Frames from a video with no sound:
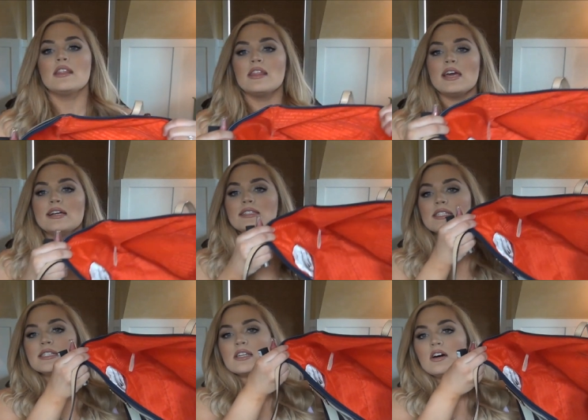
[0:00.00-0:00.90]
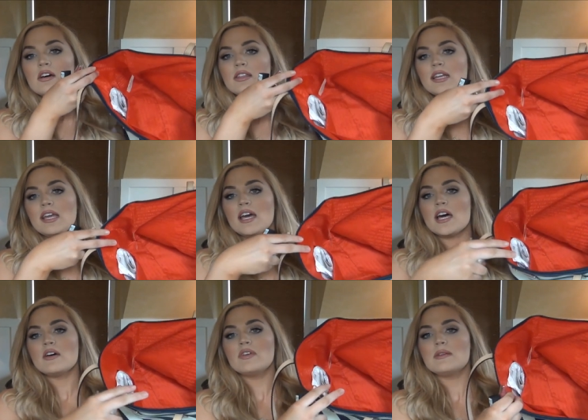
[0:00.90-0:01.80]
That is all that I
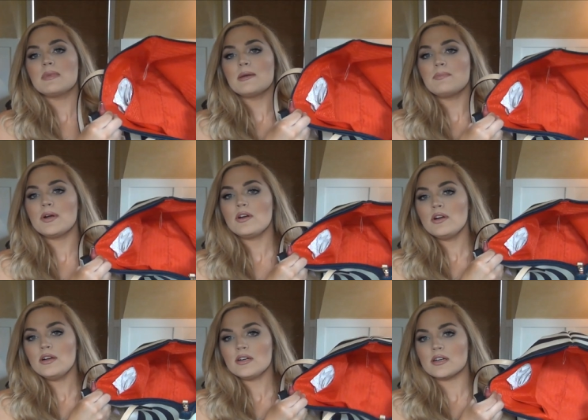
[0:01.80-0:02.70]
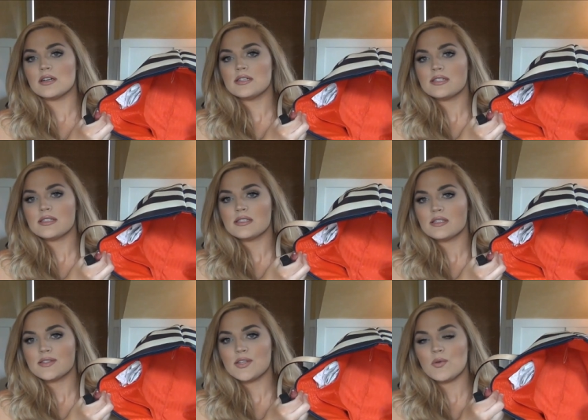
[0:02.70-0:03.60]
have in my purse.
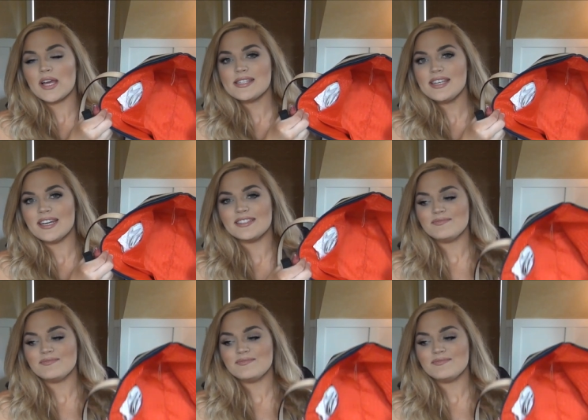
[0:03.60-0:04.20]
So that's it.